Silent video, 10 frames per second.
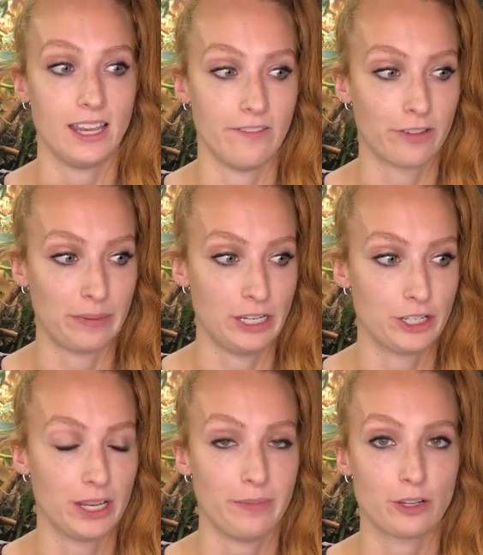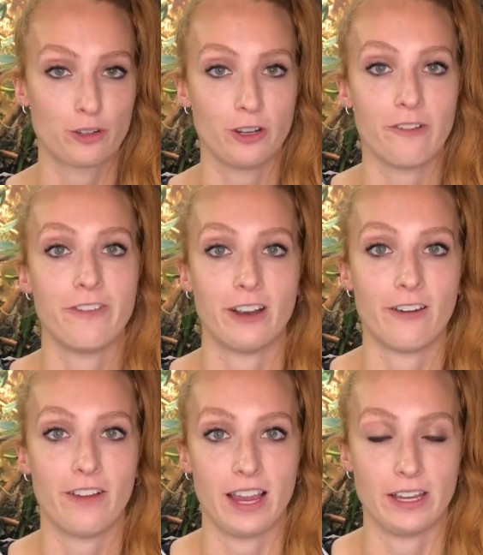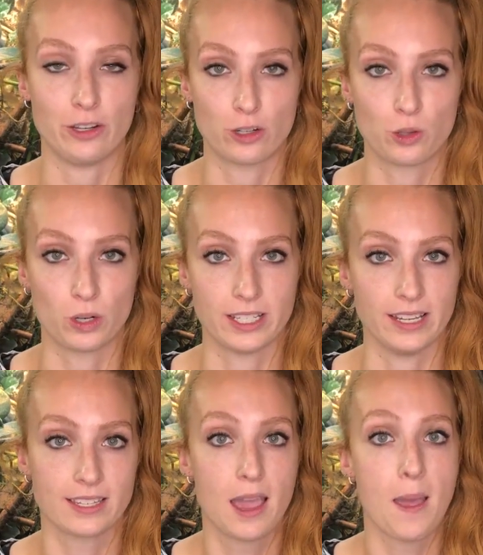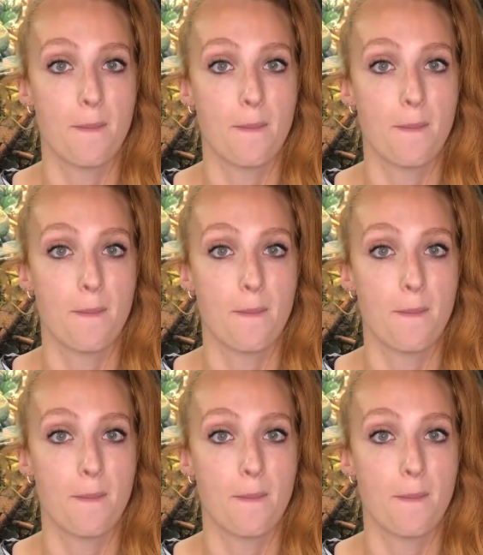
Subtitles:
information and make sure you're verifying your sources.